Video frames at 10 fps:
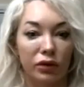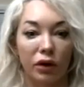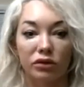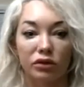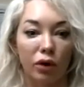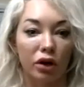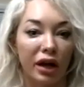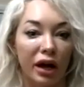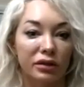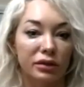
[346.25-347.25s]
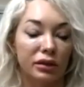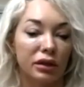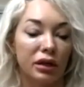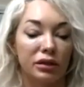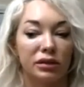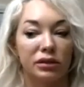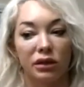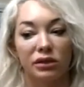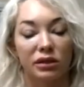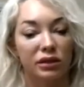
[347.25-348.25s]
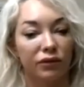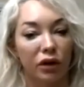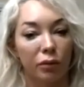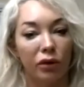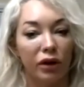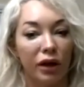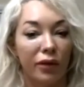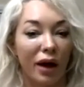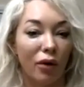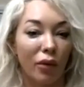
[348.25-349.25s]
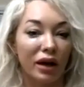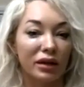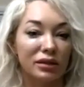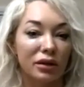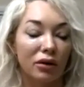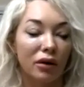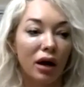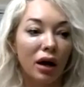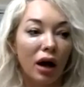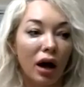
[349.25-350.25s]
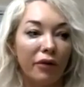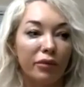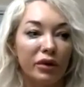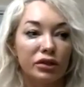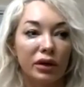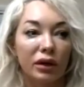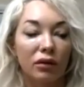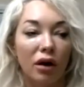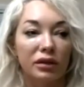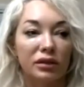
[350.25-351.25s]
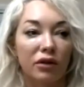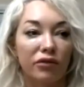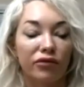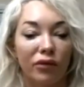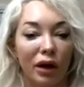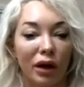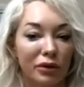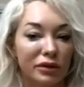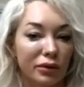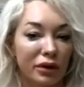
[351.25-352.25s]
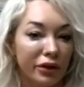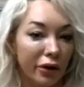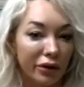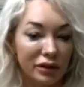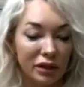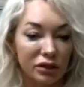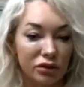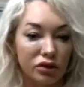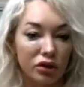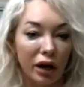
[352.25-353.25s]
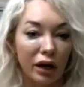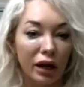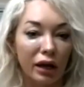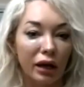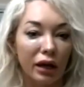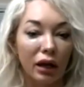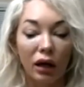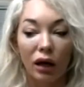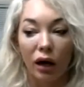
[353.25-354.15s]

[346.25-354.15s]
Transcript: those workouts, and it's a sense of community in that way. So I've been doing a lot of stuff. I'm also in yoga teacher training, and oh,